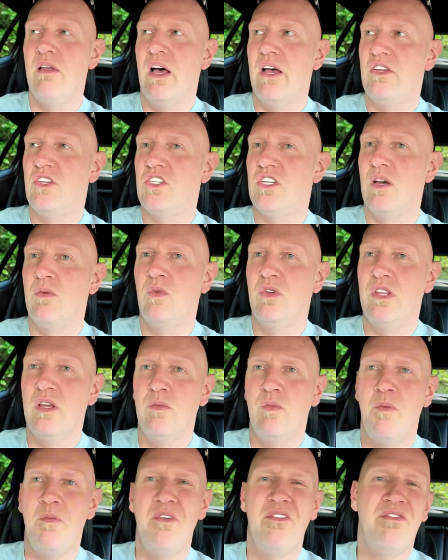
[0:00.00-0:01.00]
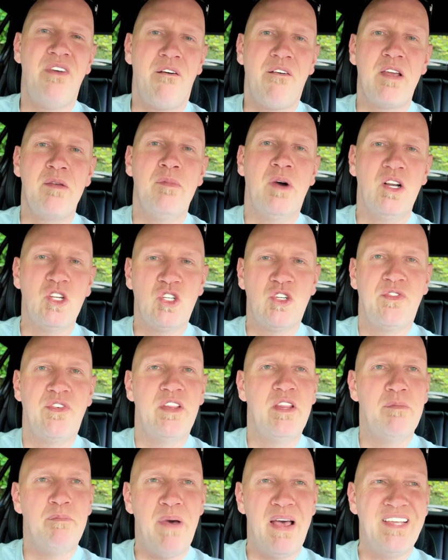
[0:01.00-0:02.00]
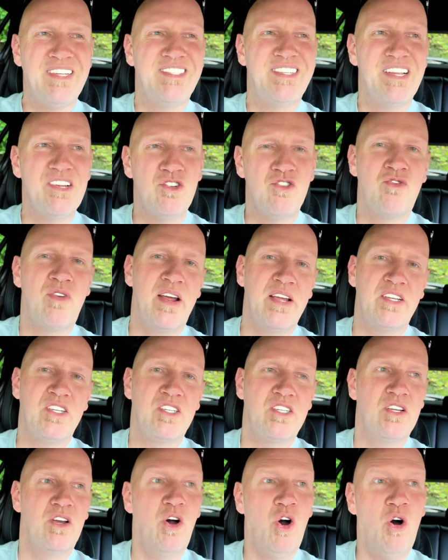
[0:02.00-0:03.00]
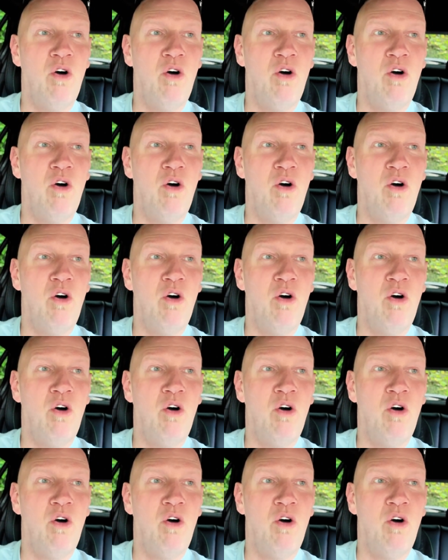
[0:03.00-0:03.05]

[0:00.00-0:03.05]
as someone that would be very much for the best interest